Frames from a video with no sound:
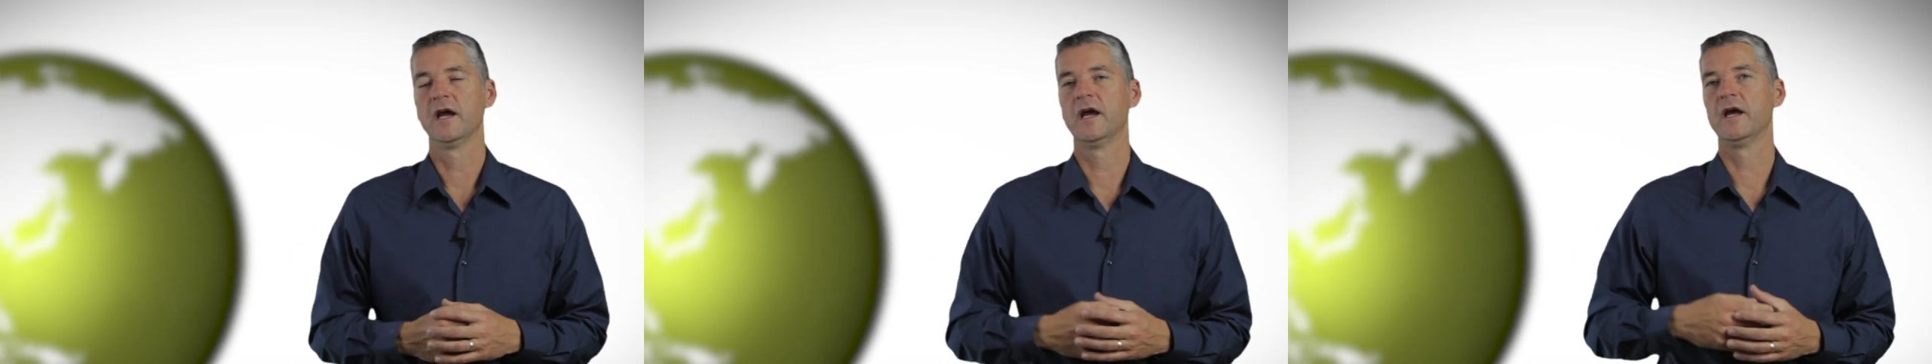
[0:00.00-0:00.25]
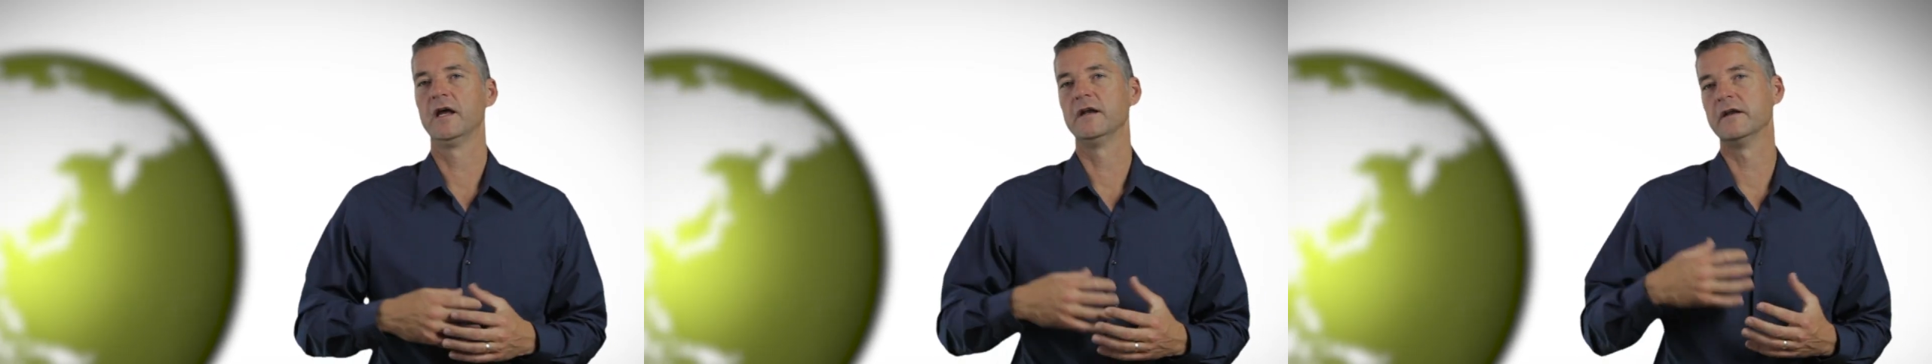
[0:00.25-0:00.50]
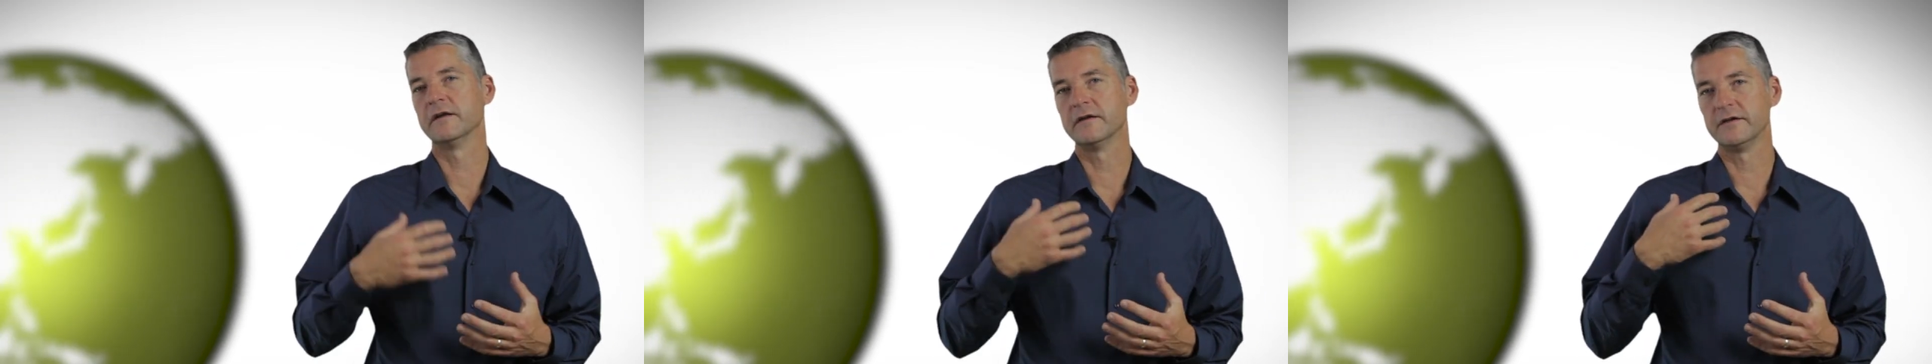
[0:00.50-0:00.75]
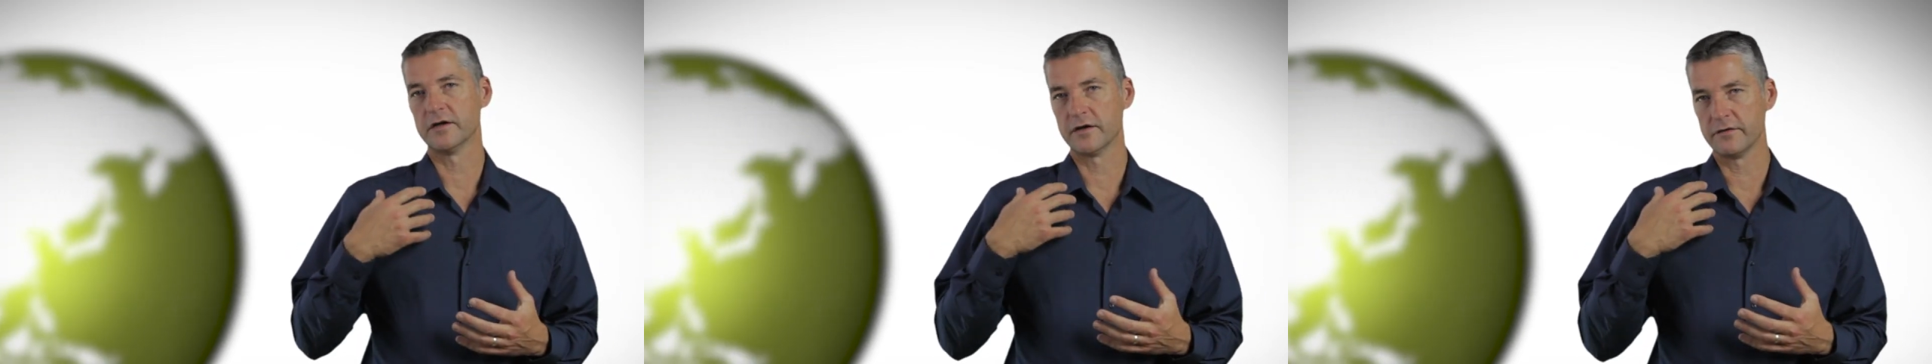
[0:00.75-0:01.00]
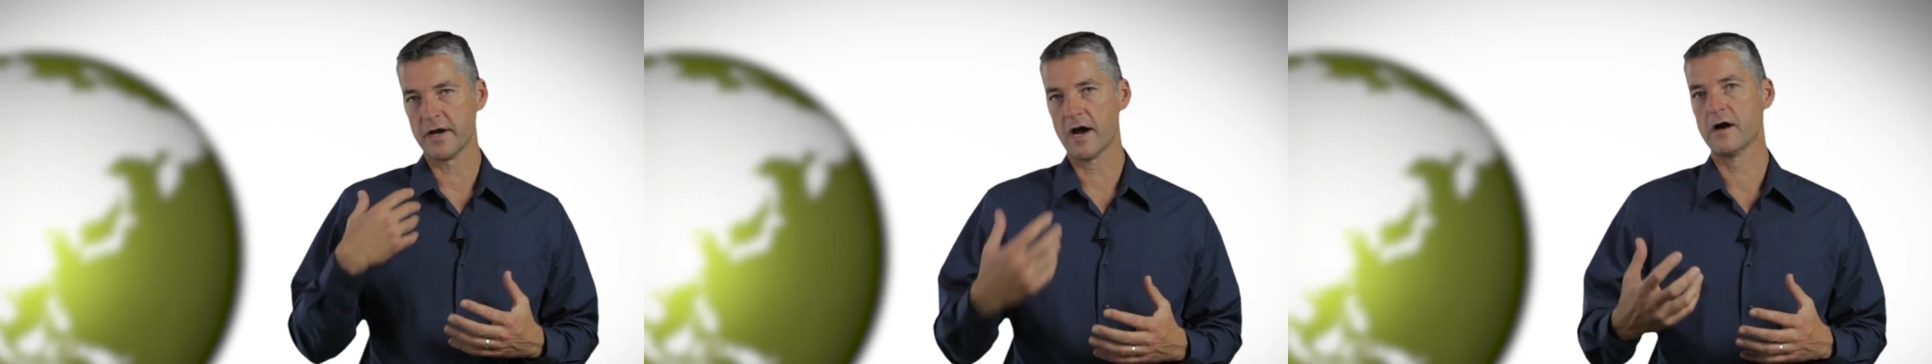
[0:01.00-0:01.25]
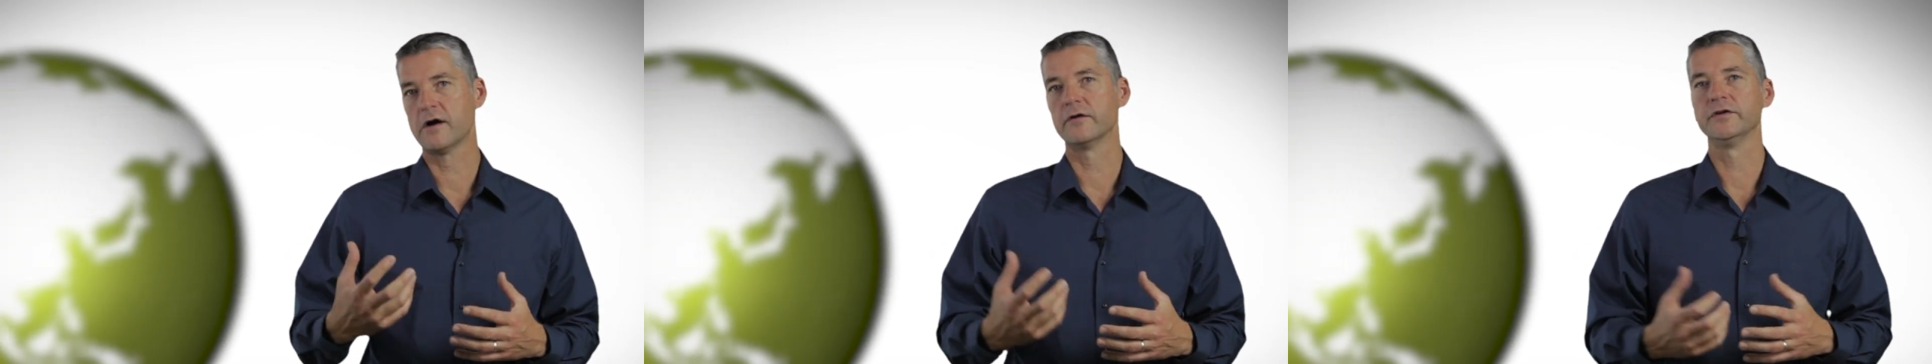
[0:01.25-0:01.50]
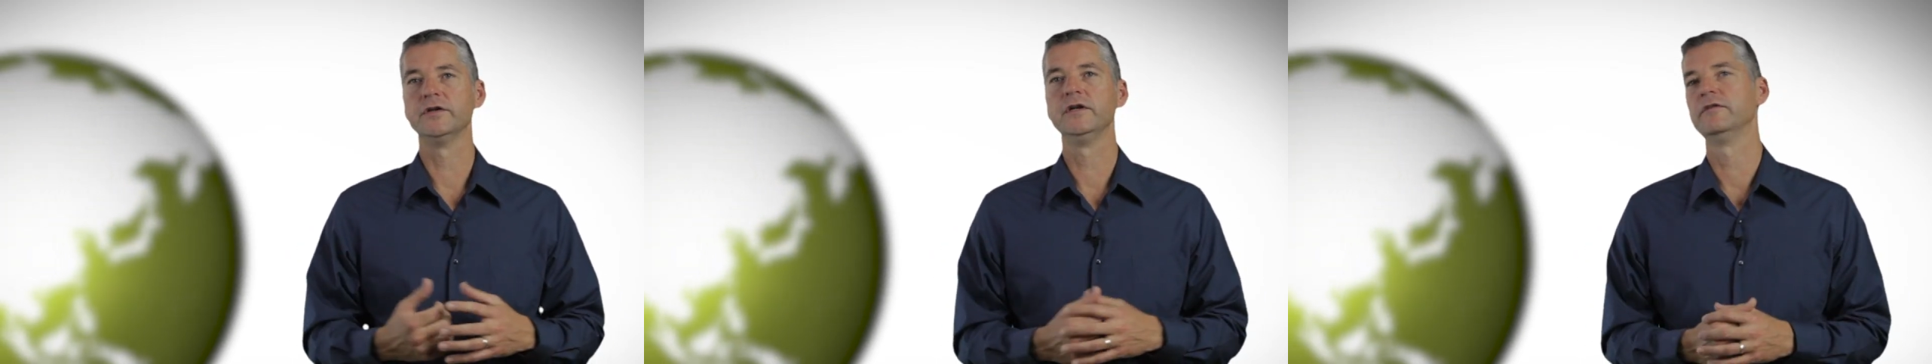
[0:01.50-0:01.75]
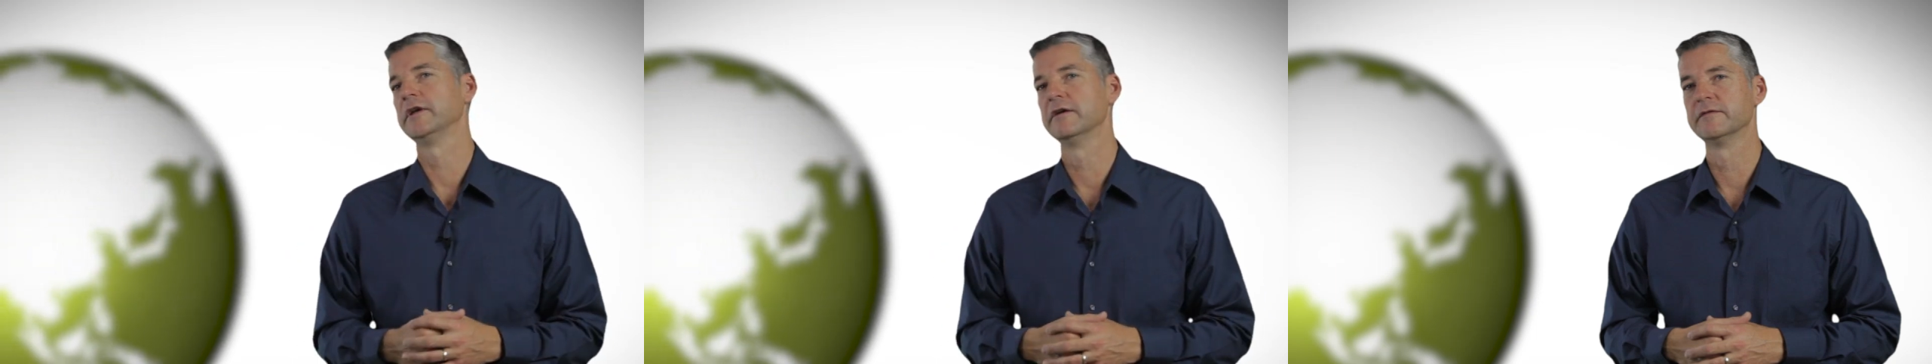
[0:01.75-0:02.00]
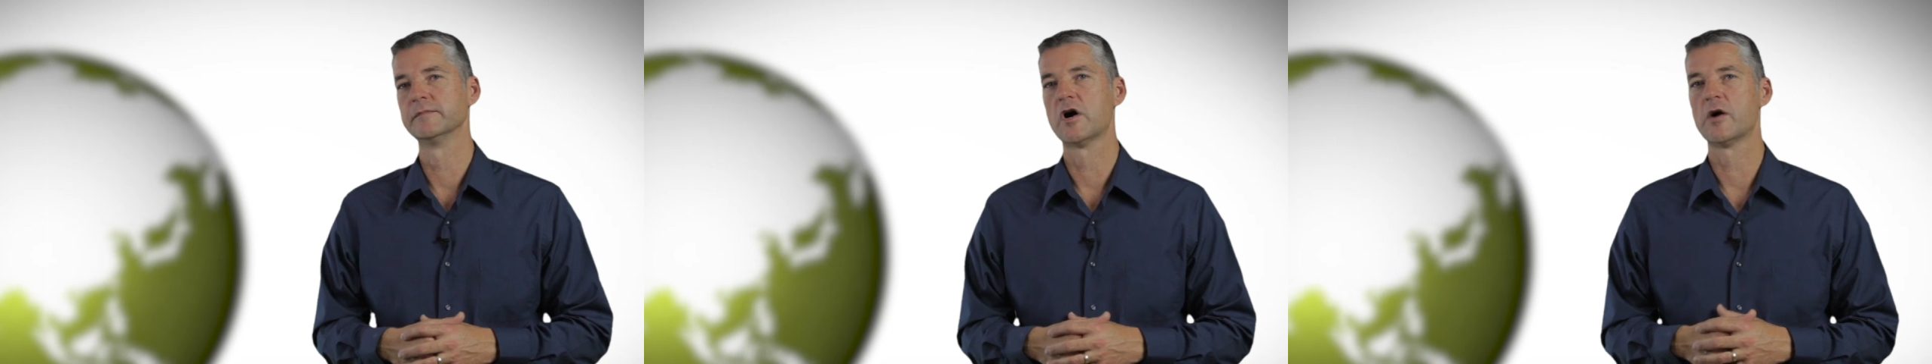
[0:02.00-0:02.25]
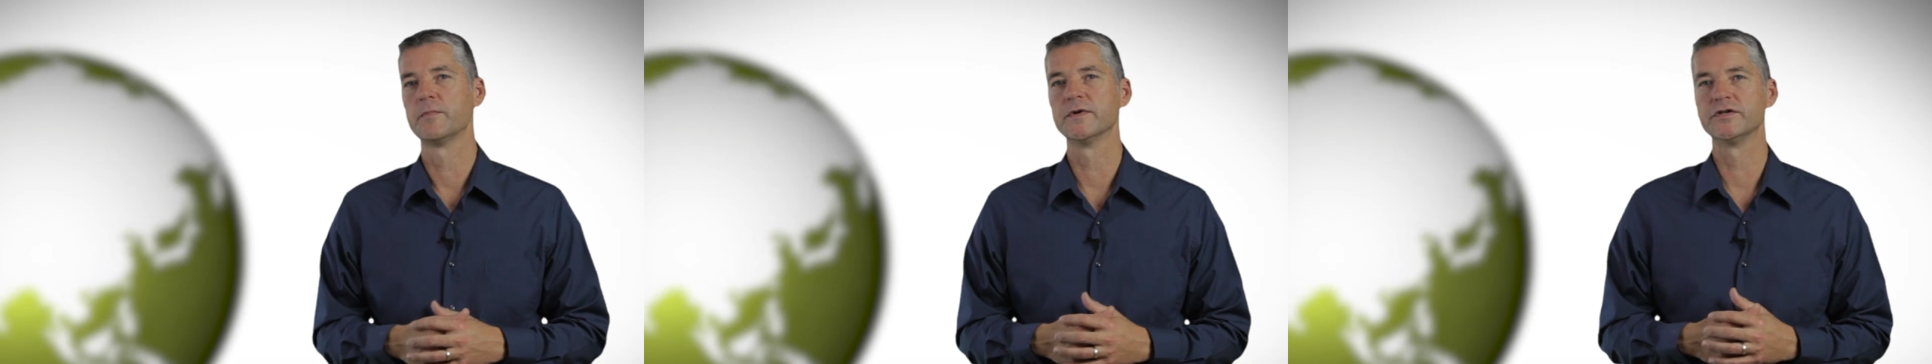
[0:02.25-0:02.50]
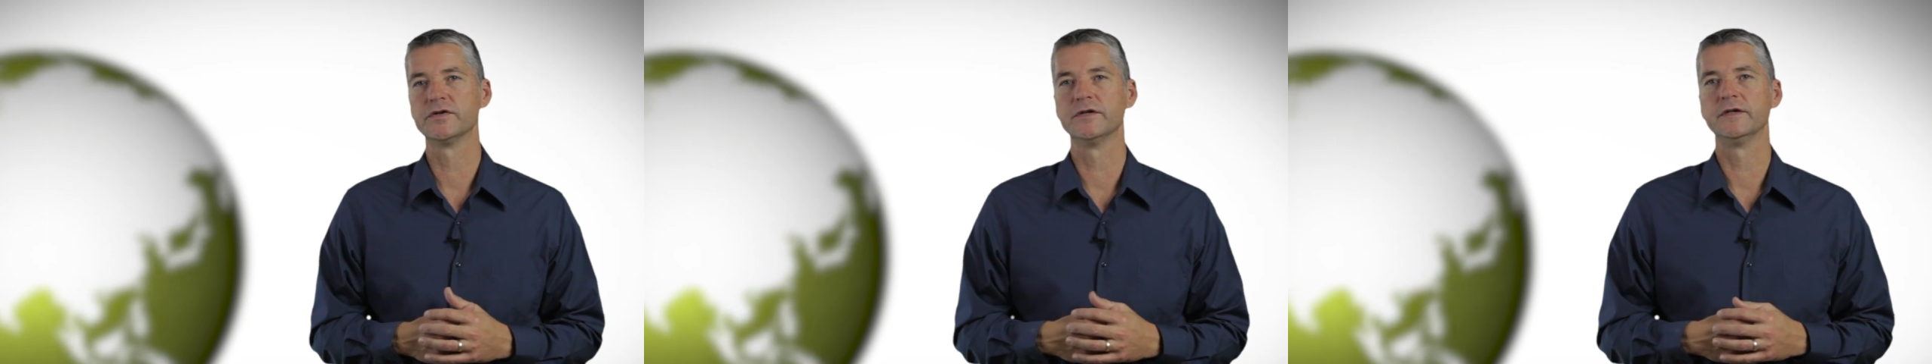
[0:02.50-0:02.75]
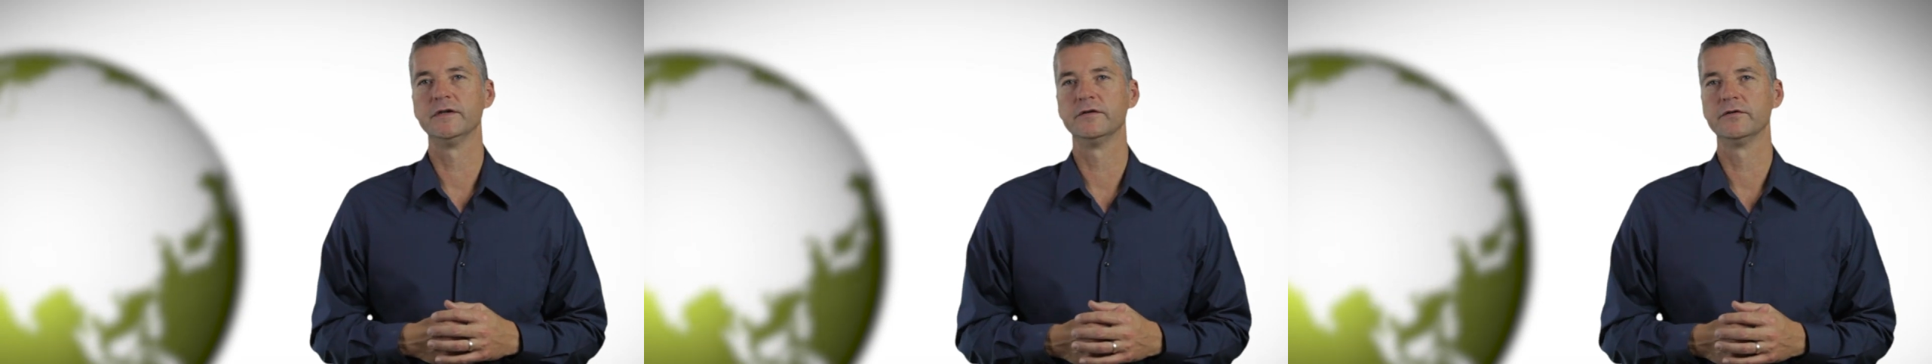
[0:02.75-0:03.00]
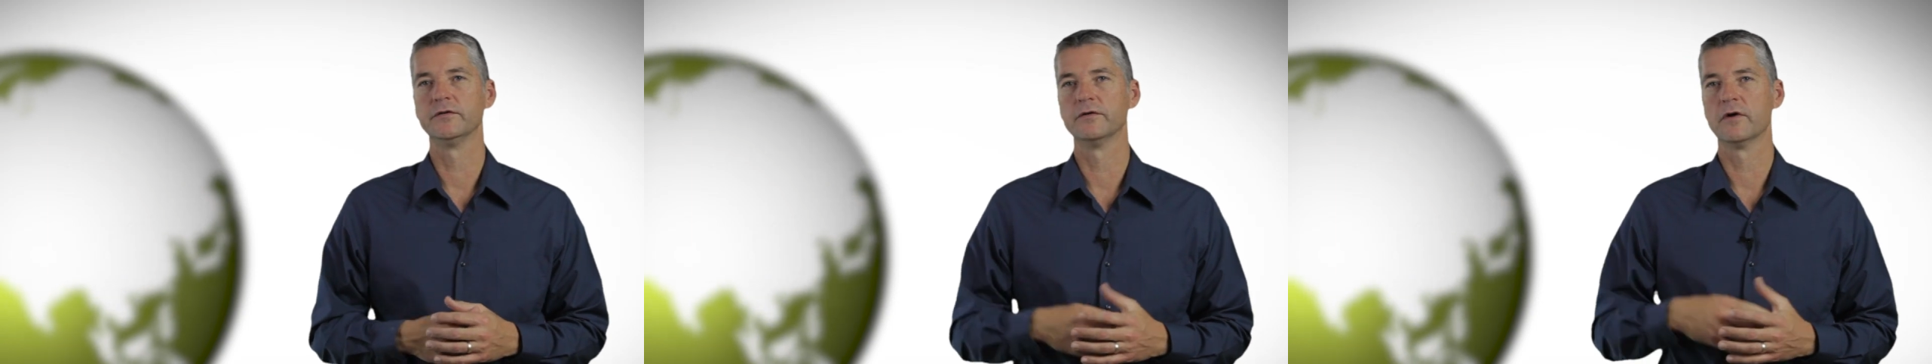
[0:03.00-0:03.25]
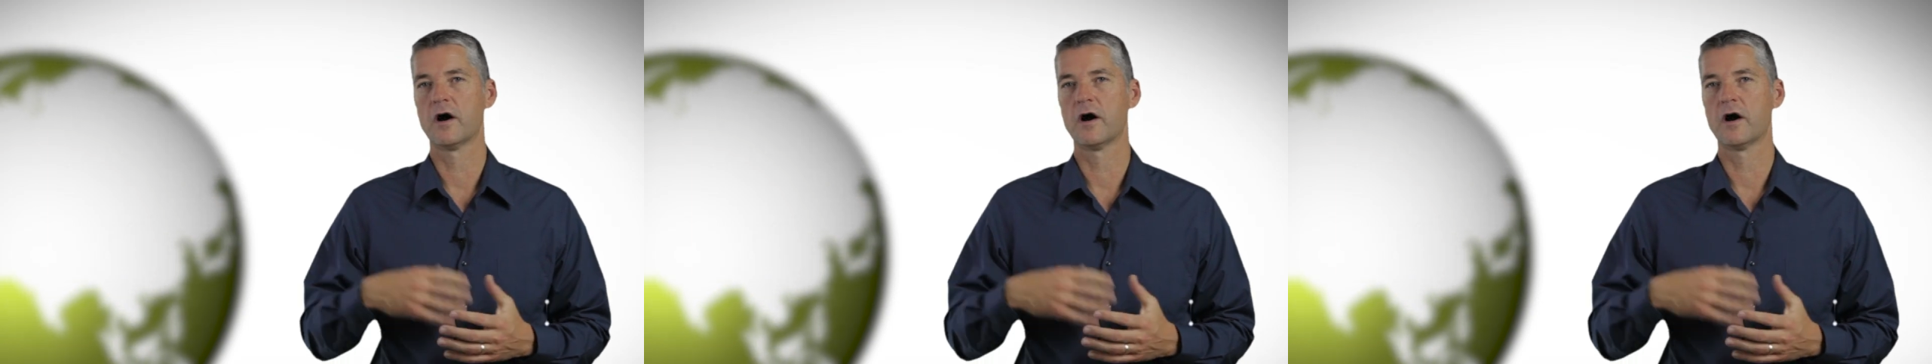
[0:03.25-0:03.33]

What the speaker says: And now you need to give them the opportunity to